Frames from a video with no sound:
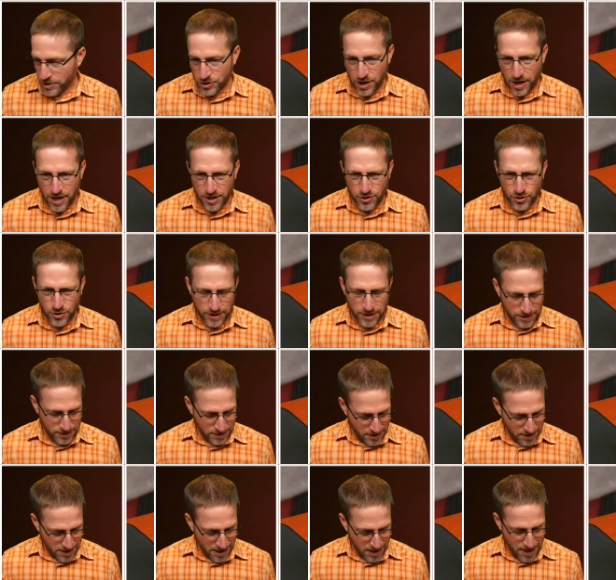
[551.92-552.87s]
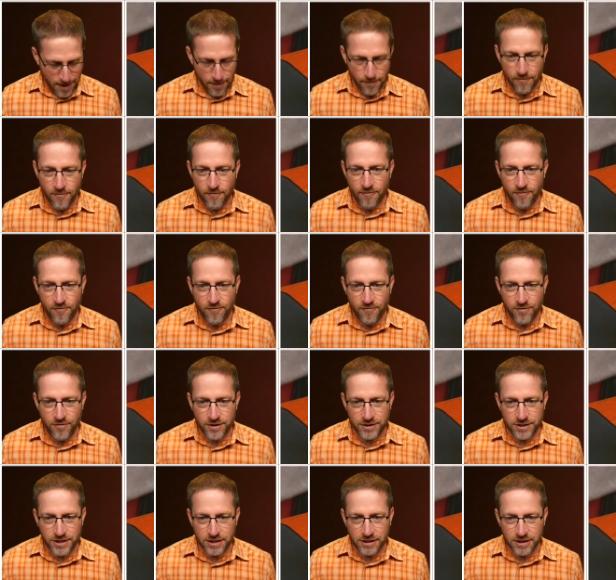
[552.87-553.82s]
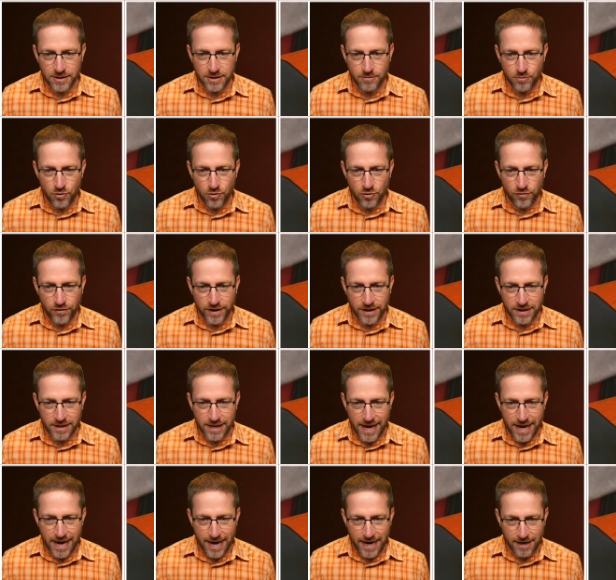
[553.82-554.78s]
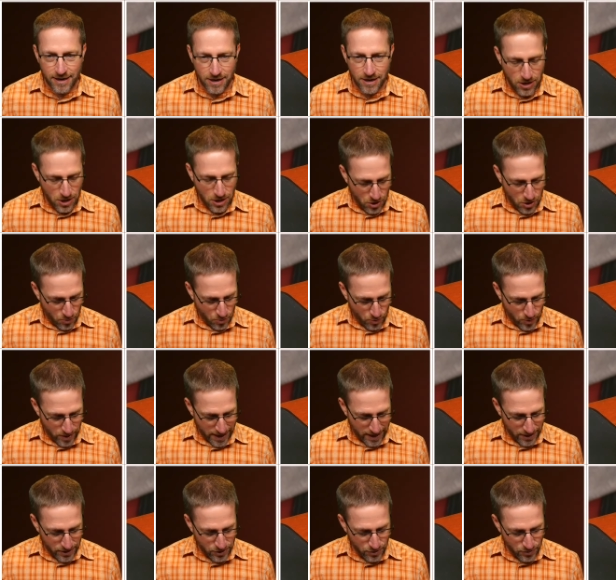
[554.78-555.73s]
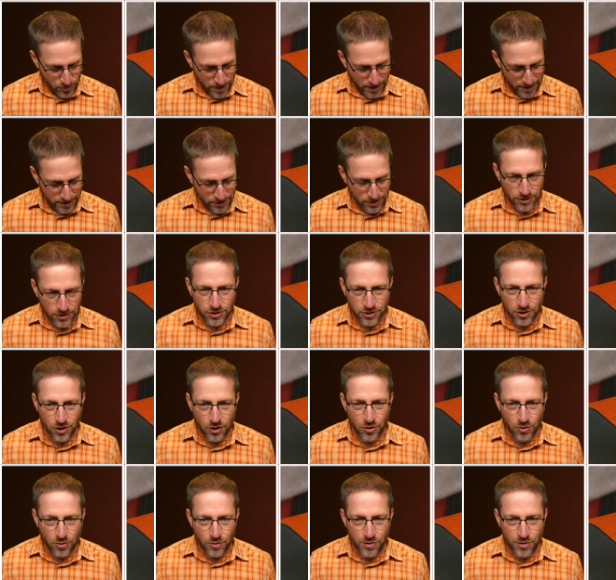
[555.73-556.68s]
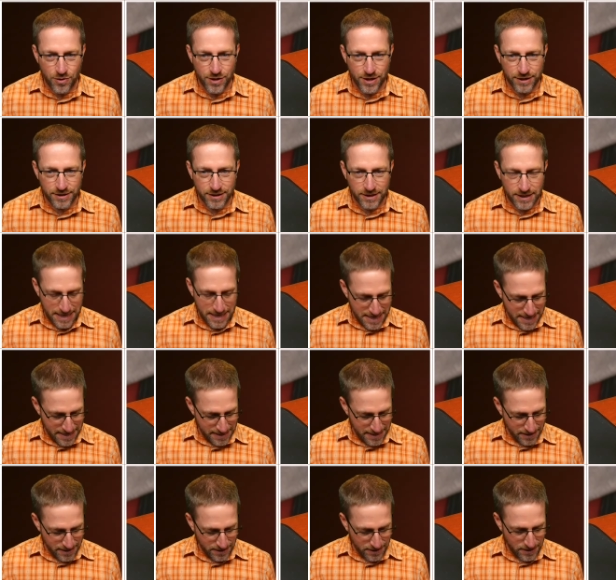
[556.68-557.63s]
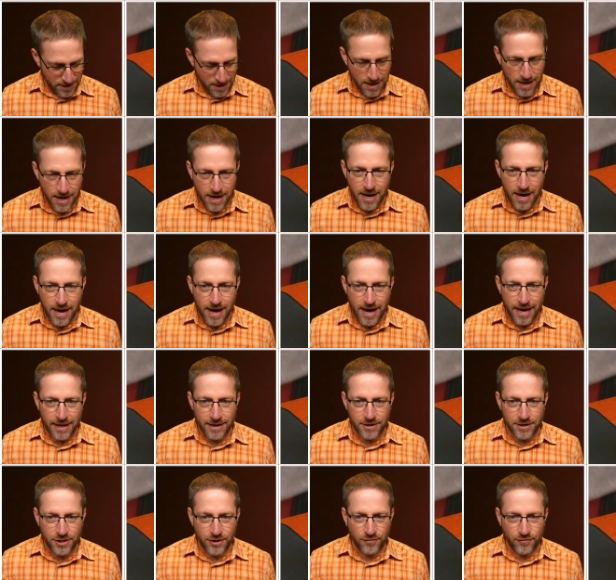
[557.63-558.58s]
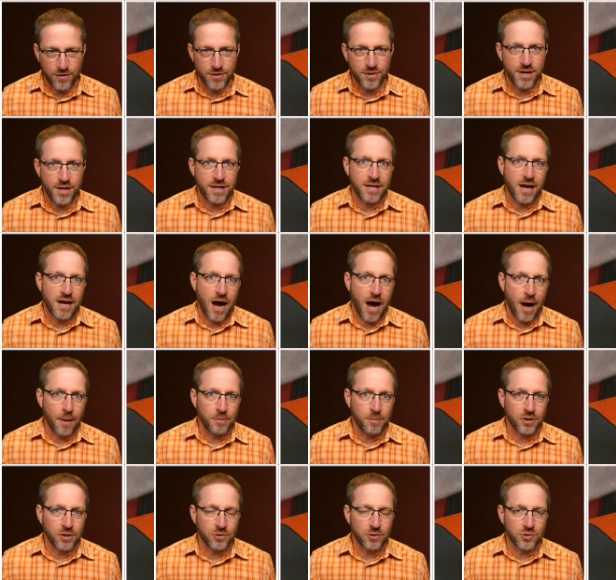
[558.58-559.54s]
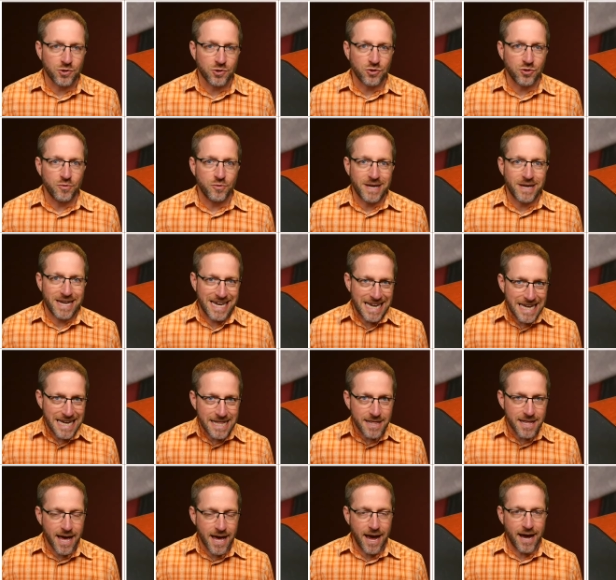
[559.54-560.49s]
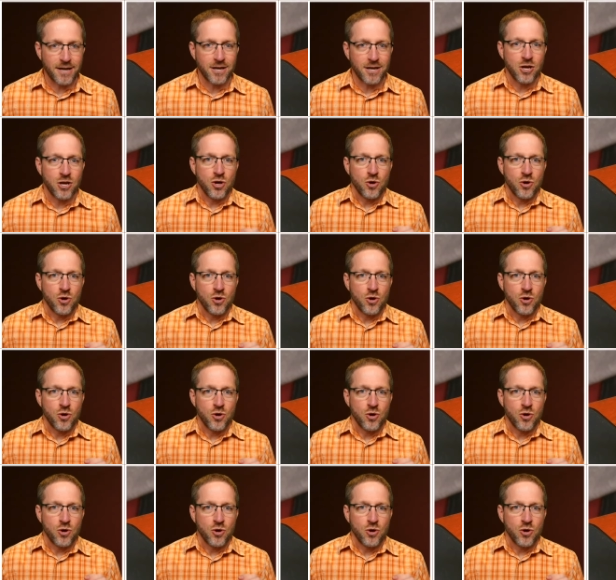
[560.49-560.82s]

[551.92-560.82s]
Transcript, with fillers: shot. You can see that I am physically moving the head when I do this. So this is different than the optical zoom in that